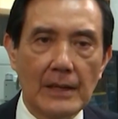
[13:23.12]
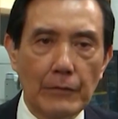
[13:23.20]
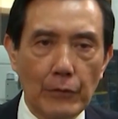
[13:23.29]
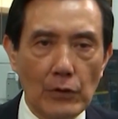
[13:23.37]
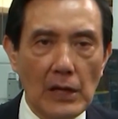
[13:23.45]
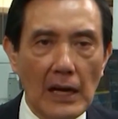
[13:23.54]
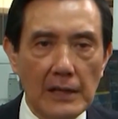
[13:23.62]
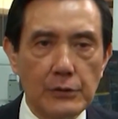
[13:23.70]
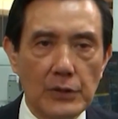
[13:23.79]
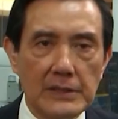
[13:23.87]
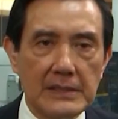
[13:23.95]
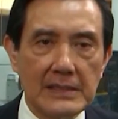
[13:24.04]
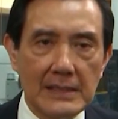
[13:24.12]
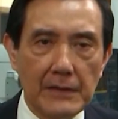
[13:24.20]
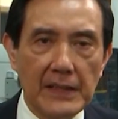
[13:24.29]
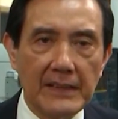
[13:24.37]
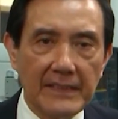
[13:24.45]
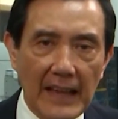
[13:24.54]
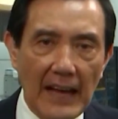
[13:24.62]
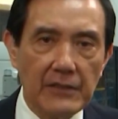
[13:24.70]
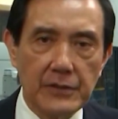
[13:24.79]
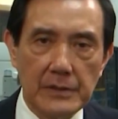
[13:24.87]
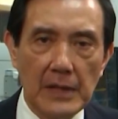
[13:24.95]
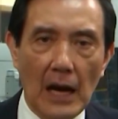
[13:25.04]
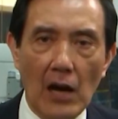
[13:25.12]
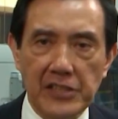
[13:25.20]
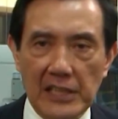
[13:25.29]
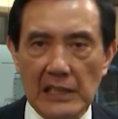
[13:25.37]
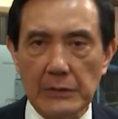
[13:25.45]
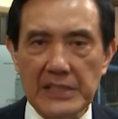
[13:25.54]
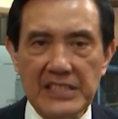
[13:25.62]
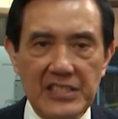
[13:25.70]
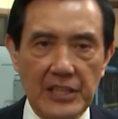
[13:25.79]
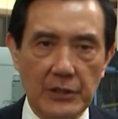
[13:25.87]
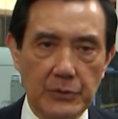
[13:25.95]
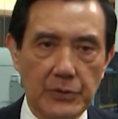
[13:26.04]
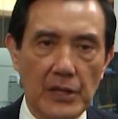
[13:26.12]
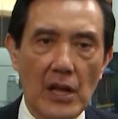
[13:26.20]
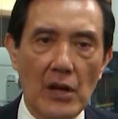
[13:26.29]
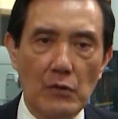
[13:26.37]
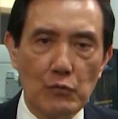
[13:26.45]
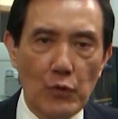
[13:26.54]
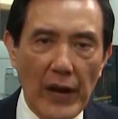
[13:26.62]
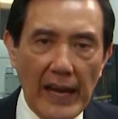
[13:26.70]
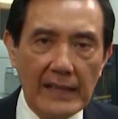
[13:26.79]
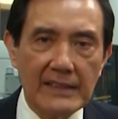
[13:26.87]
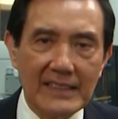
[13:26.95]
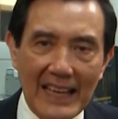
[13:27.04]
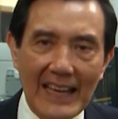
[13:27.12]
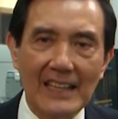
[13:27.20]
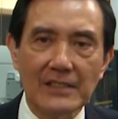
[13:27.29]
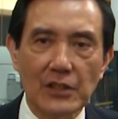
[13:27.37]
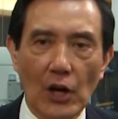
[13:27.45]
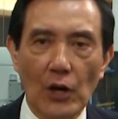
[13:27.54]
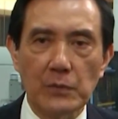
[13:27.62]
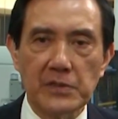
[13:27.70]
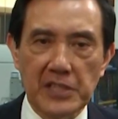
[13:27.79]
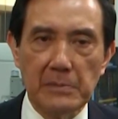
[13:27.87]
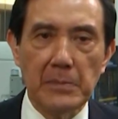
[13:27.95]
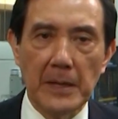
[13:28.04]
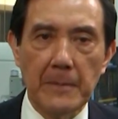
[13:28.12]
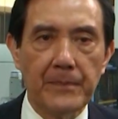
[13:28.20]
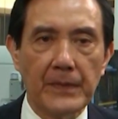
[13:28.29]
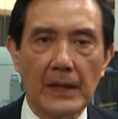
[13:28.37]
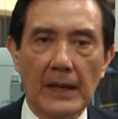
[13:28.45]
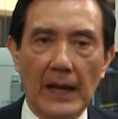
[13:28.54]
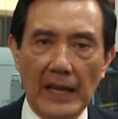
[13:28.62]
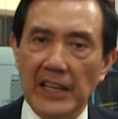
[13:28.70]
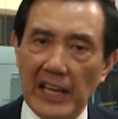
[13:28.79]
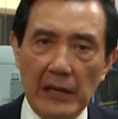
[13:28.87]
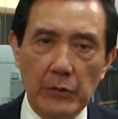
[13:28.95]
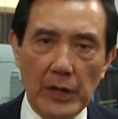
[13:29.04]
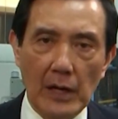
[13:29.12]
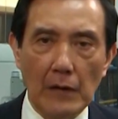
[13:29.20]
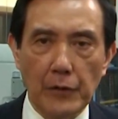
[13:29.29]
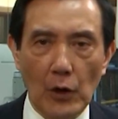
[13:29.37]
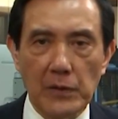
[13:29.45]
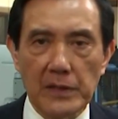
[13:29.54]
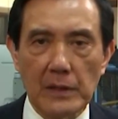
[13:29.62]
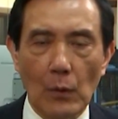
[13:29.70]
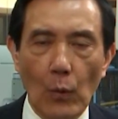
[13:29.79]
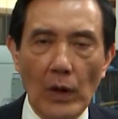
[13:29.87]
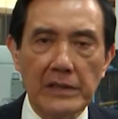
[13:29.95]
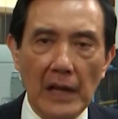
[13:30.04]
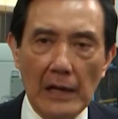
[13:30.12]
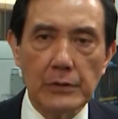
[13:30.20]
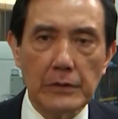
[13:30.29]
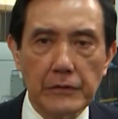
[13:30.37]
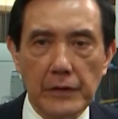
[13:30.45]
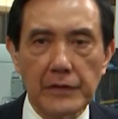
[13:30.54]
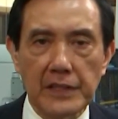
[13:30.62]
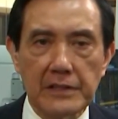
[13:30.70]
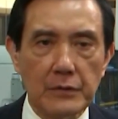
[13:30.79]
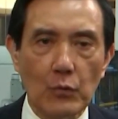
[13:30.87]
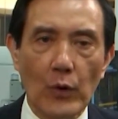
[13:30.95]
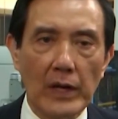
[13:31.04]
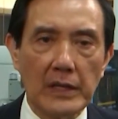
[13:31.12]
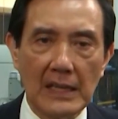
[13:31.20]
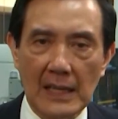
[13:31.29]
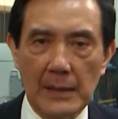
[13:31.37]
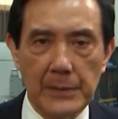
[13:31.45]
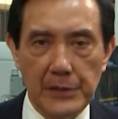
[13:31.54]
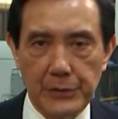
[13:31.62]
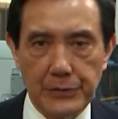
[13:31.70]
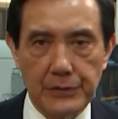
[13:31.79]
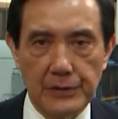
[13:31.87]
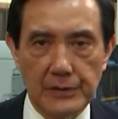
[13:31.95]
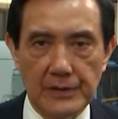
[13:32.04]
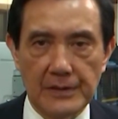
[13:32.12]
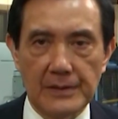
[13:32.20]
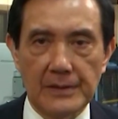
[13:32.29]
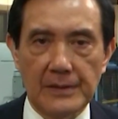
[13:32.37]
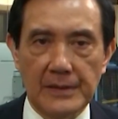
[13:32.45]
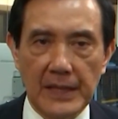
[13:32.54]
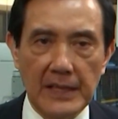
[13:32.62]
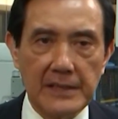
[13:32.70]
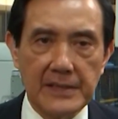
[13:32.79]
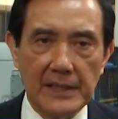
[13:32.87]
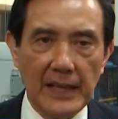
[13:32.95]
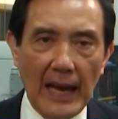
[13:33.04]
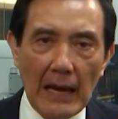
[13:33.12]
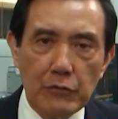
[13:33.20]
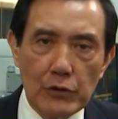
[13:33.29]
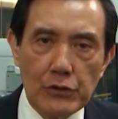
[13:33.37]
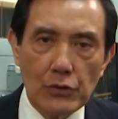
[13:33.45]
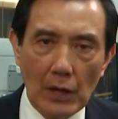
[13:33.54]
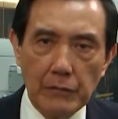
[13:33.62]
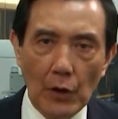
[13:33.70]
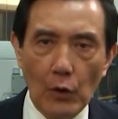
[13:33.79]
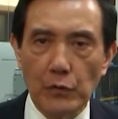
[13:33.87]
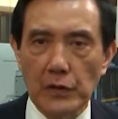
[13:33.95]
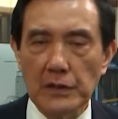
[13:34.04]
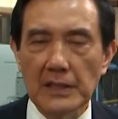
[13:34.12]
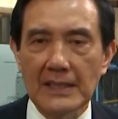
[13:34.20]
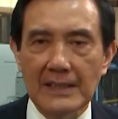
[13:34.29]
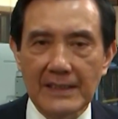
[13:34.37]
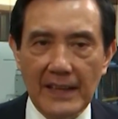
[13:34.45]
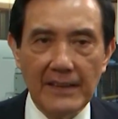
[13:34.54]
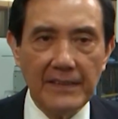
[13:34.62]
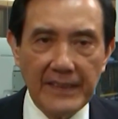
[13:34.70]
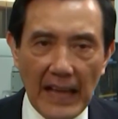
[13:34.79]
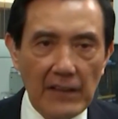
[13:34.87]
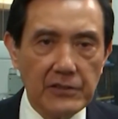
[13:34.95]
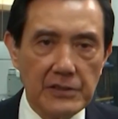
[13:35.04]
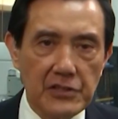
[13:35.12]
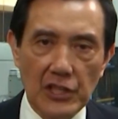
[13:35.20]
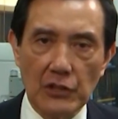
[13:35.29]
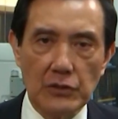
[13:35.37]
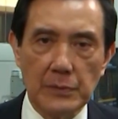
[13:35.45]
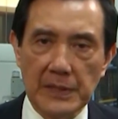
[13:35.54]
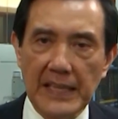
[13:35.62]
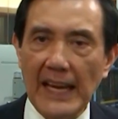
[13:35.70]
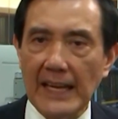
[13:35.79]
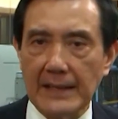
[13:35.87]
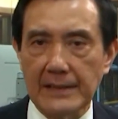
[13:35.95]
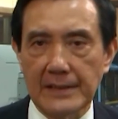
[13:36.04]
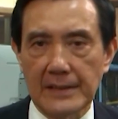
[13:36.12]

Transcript: 470,000 artillery shells rained down on Jinmen, an area of only 150 square kilometers. That is an average of over 10,000 shells per day.